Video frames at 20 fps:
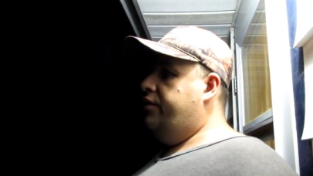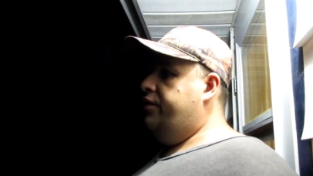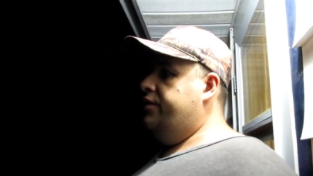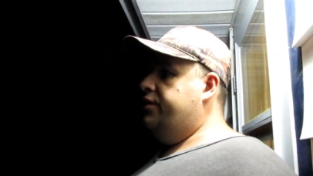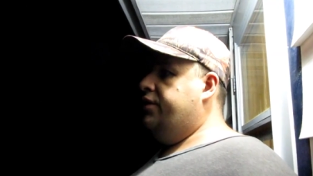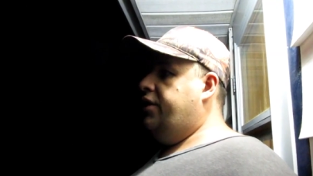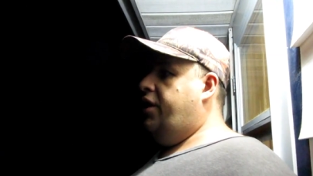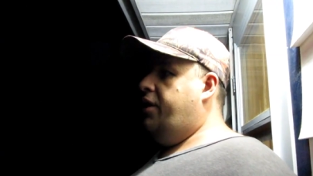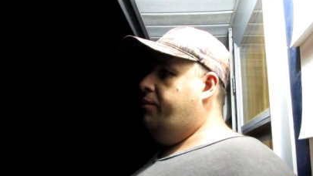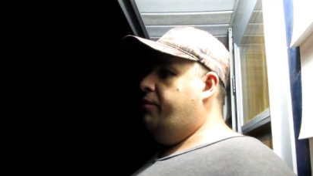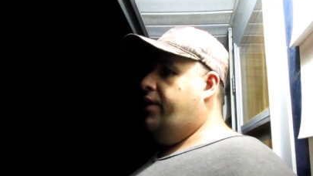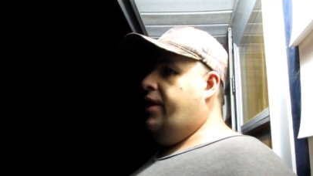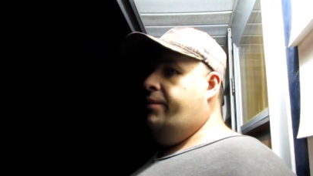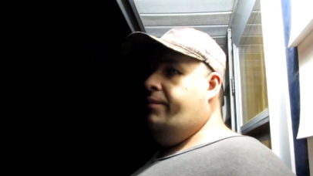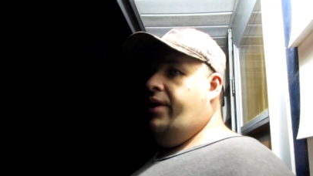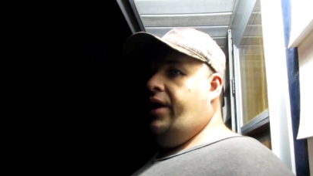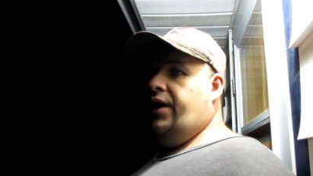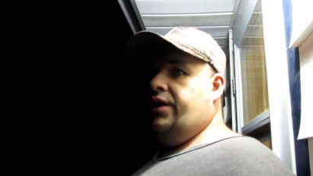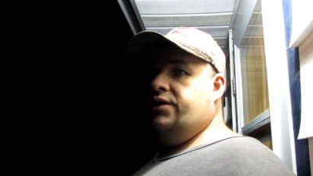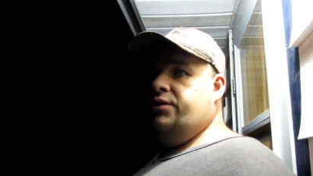of course, got
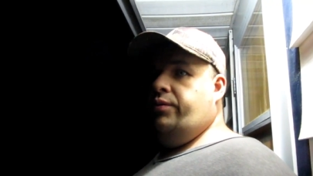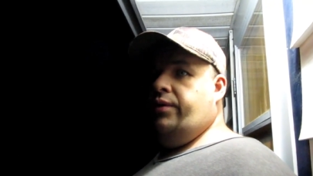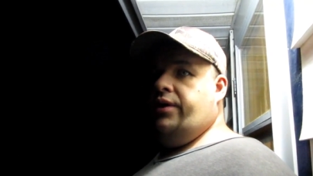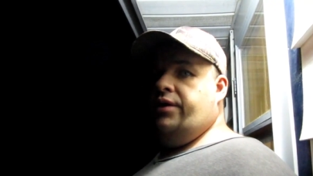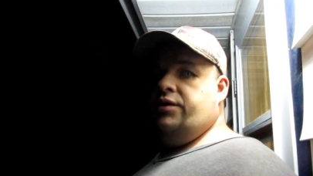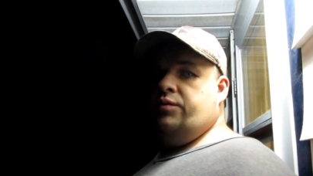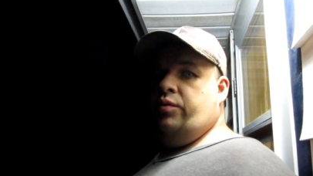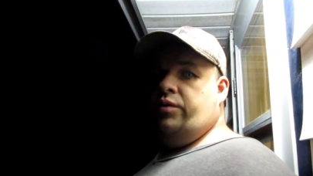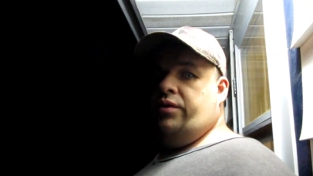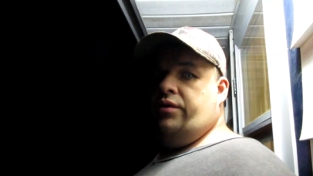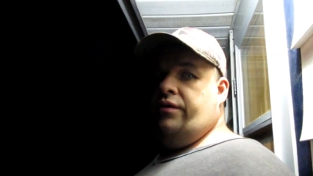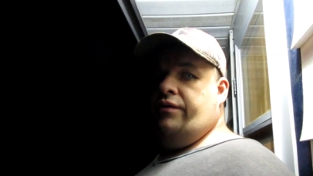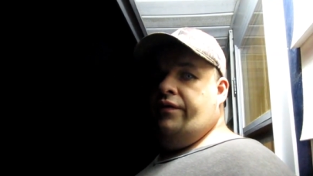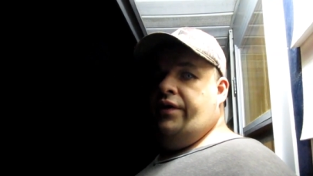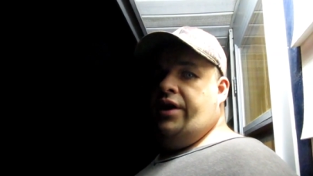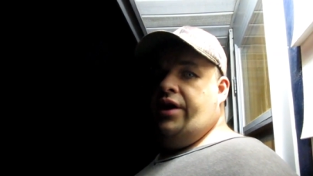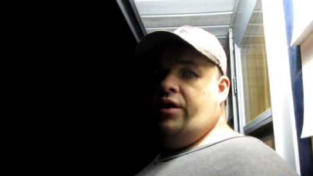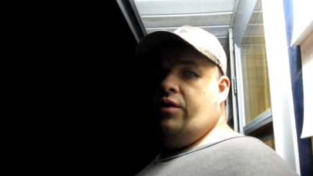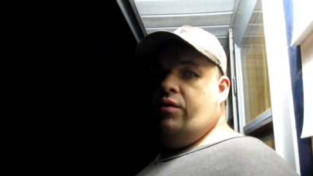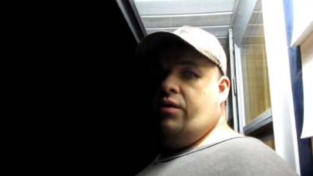my Maxwell's
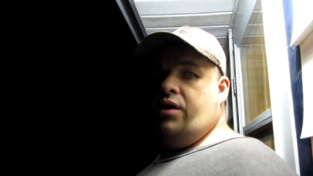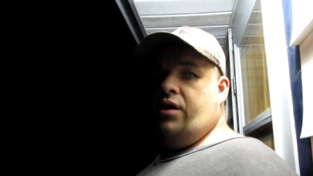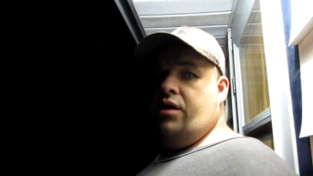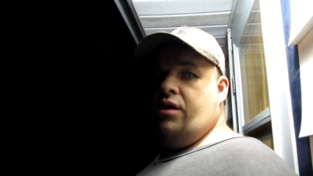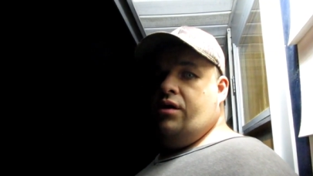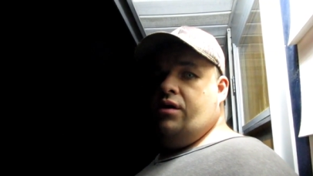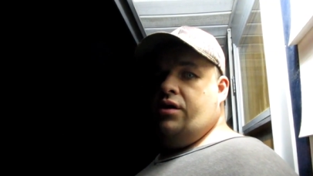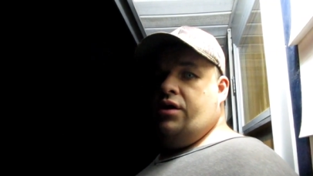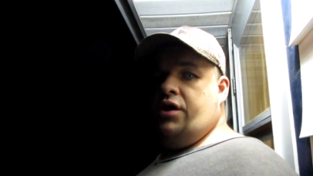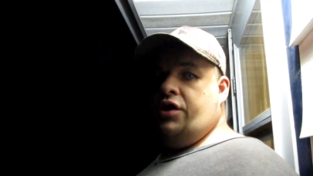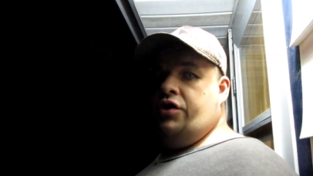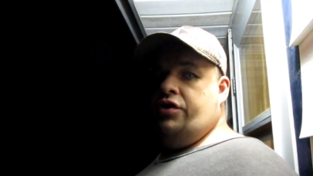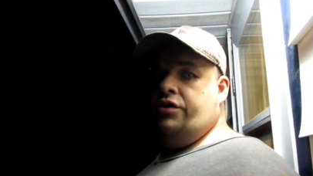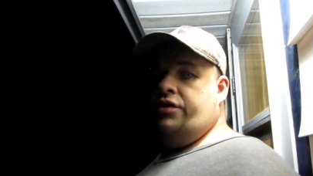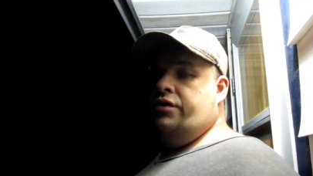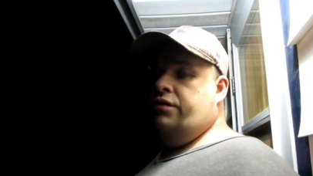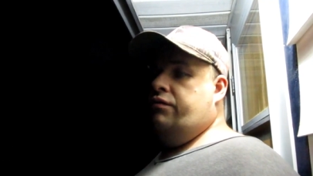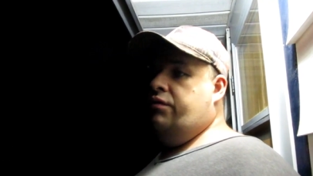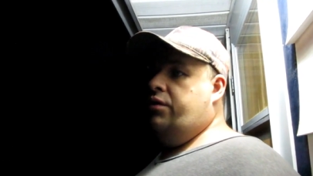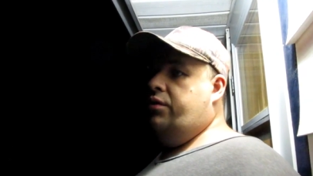World video all uh,
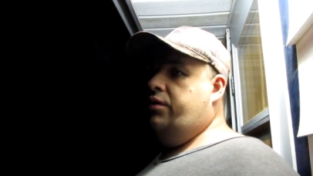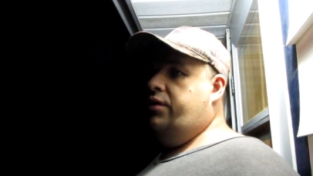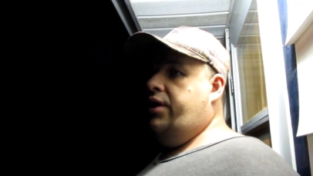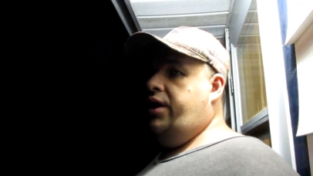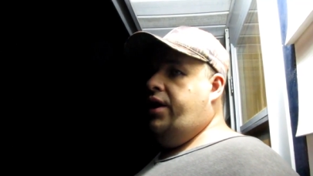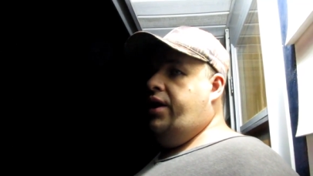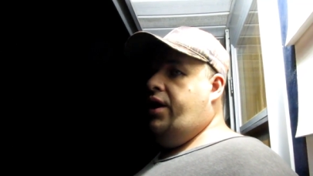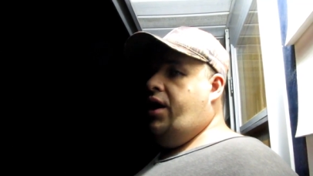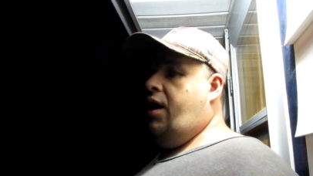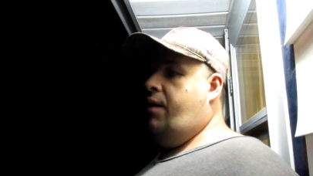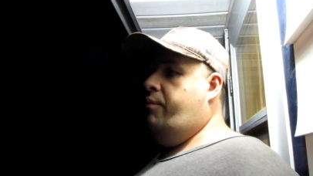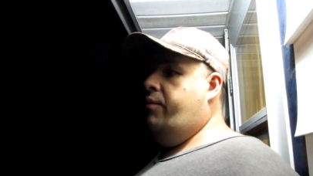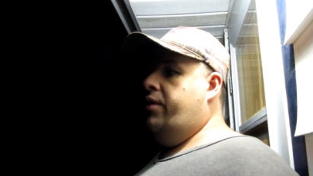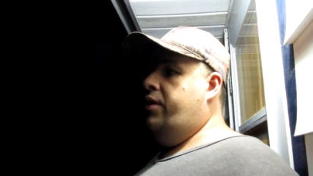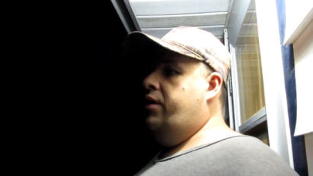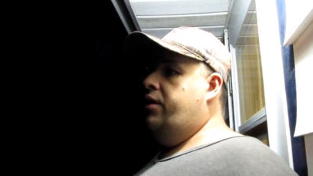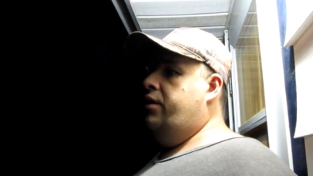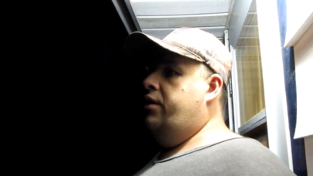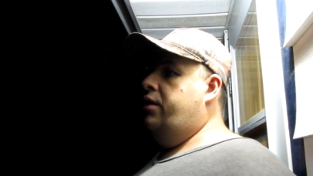good to roll and up